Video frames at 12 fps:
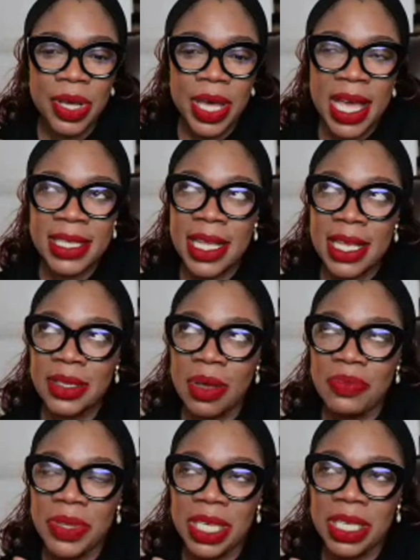Is there
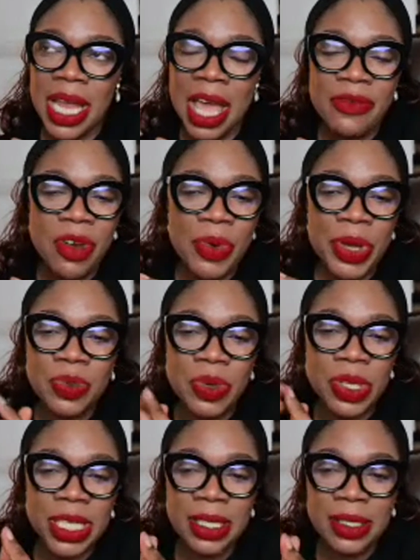something that you've always
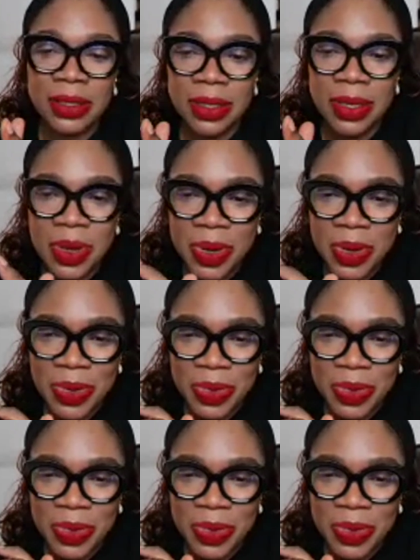wanted to know?